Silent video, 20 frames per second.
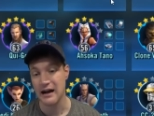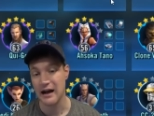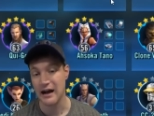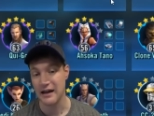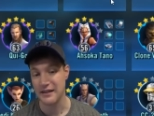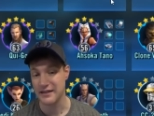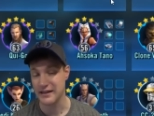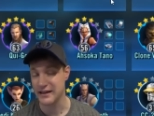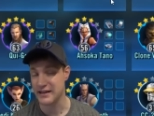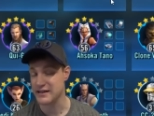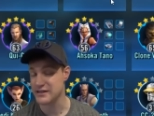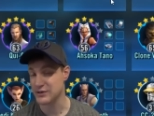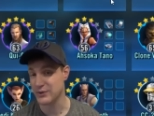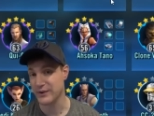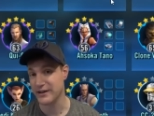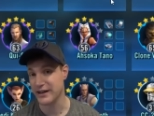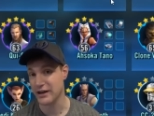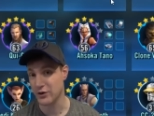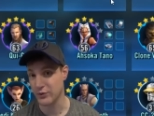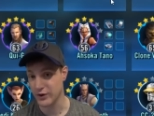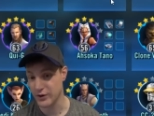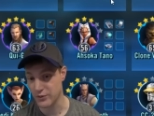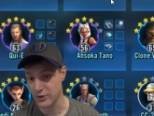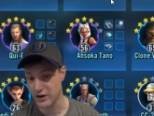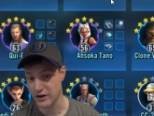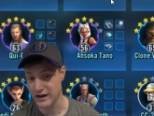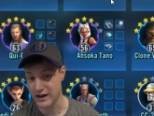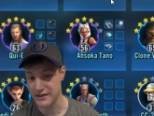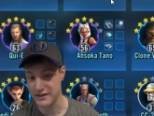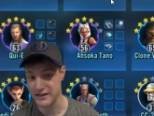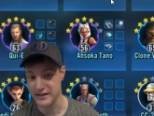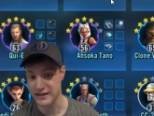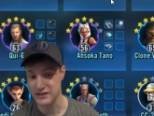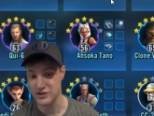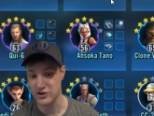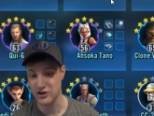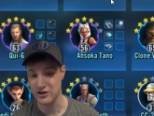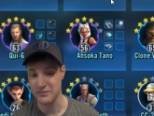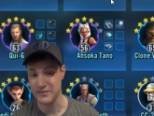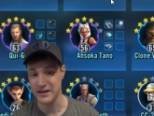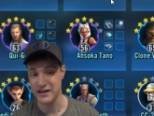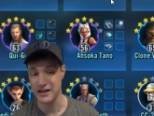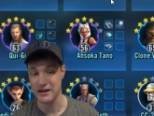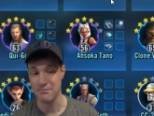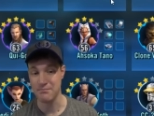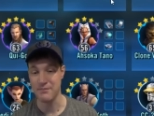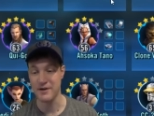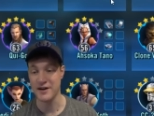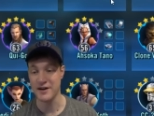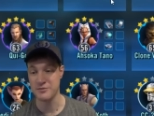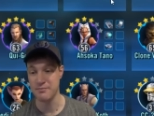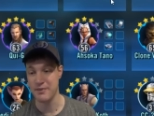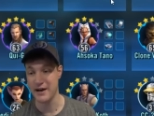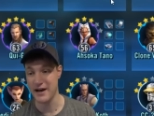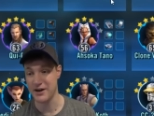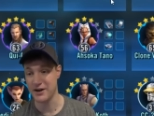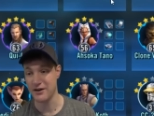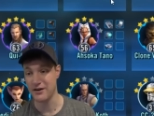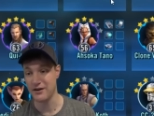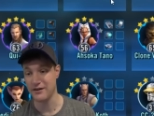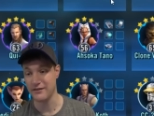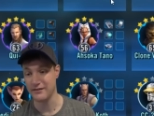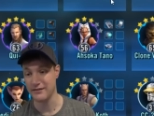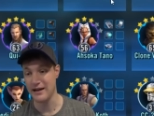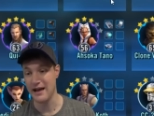I think he's going to get a rework. I think he's going to become much better.